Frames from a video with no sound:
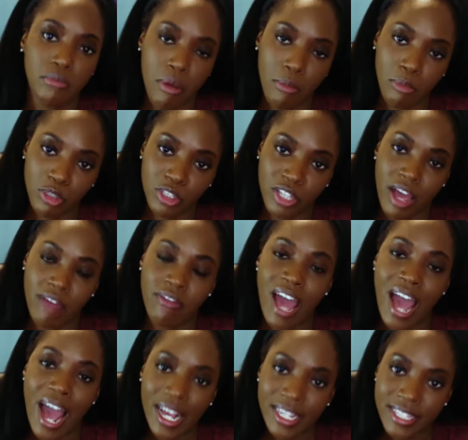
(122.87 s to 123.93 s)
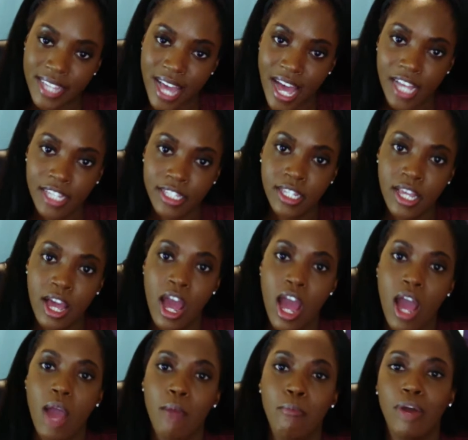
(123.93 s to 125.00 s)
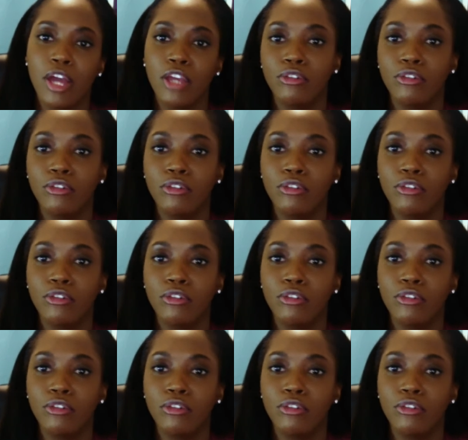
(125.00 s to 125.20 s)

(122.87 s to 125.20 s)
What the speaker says: members to have access, but